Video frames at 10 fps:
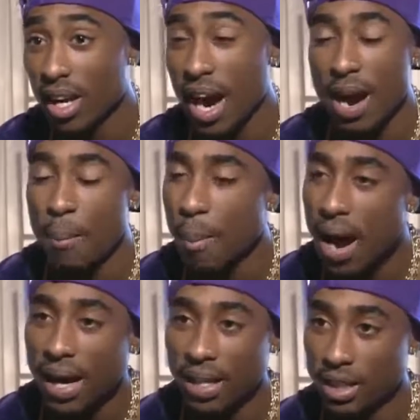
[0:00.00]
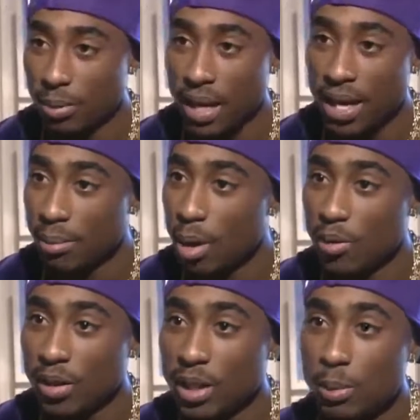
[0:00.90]
I admired these people. Eddie
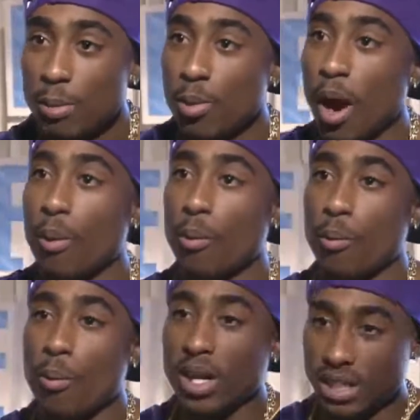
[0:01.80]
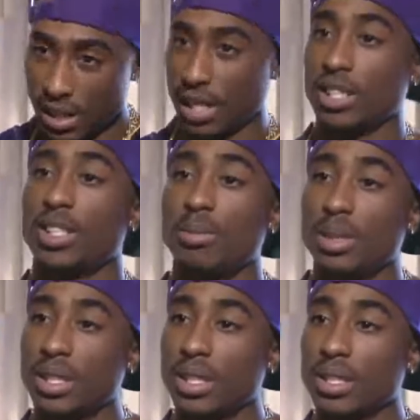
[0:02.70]
Murphy, these people who I wanted to get into the
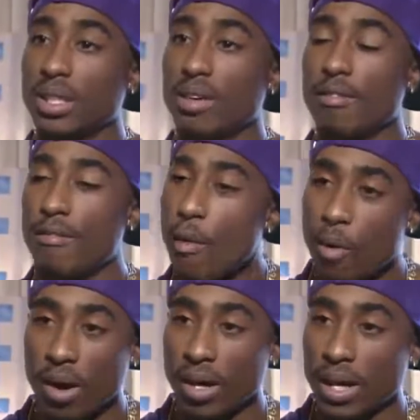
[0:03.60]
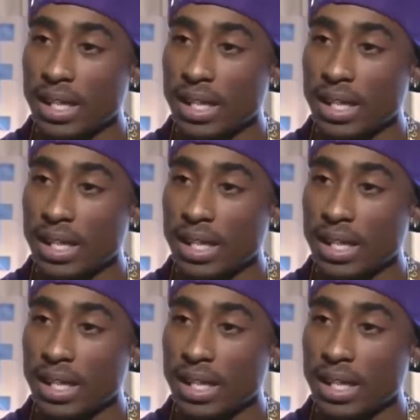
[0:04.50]
business for.